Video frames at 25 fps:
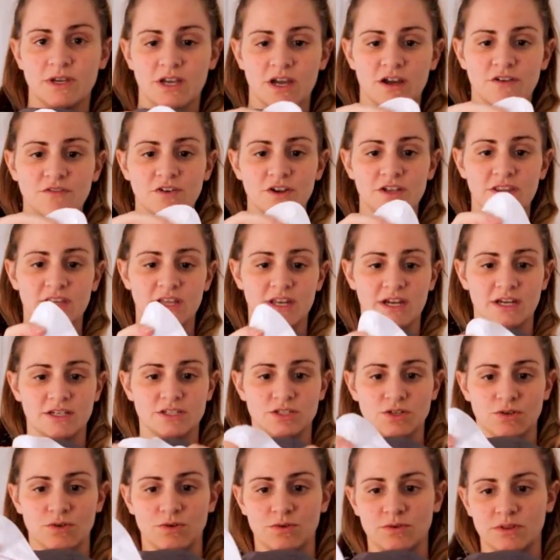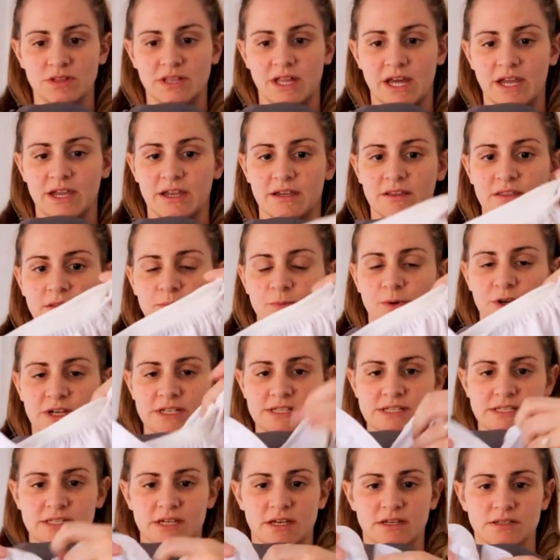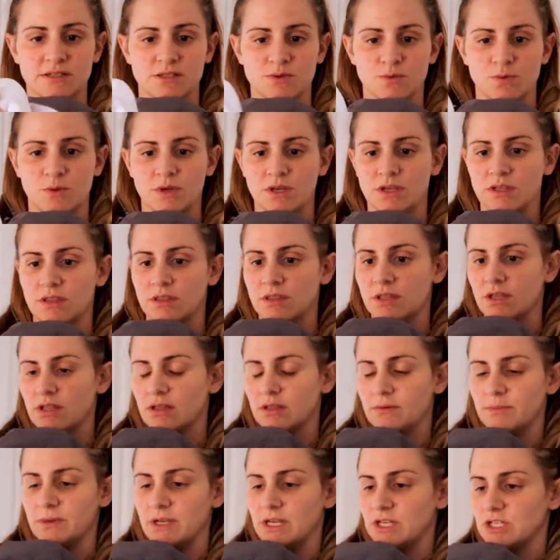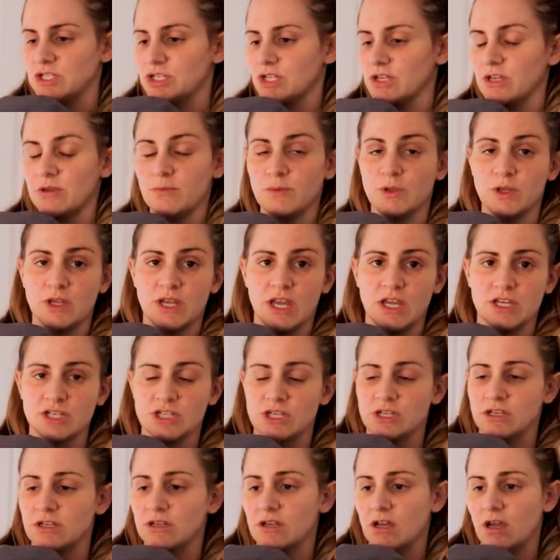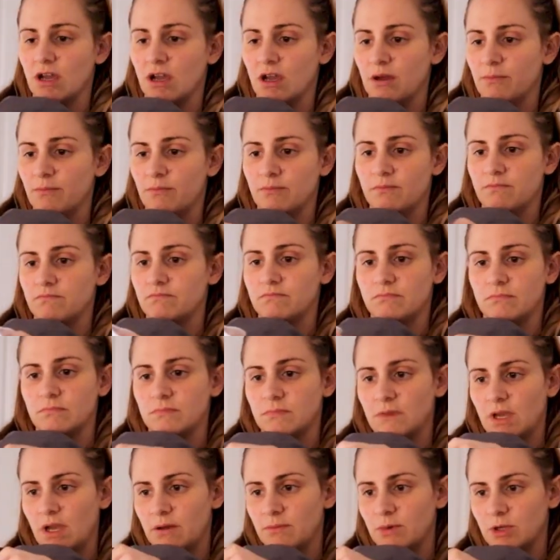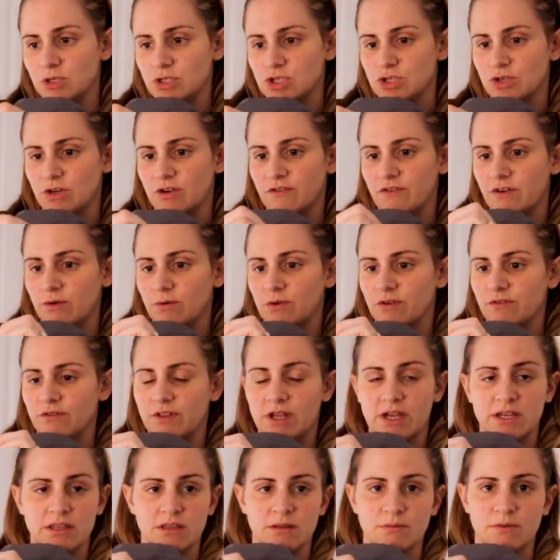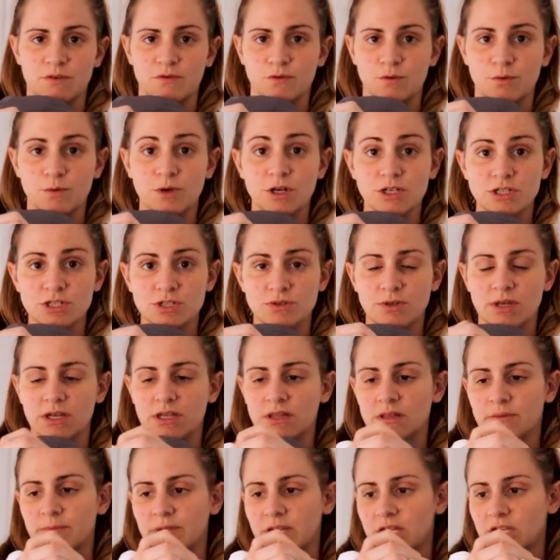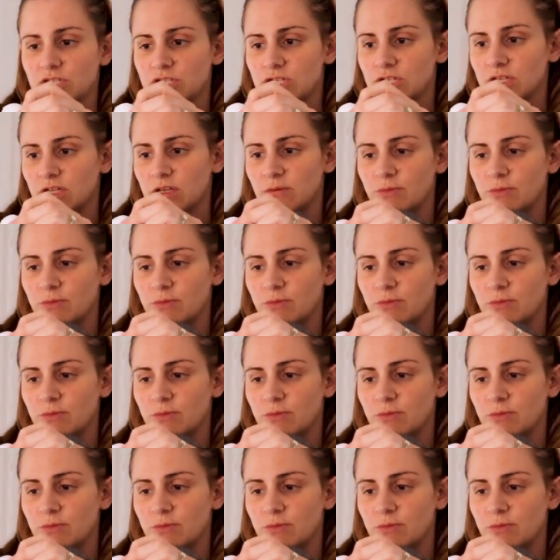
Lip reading: we covered that I don't like the press studs with elimination communication. I'm not sure if I would have liked them if we weren't doing elimination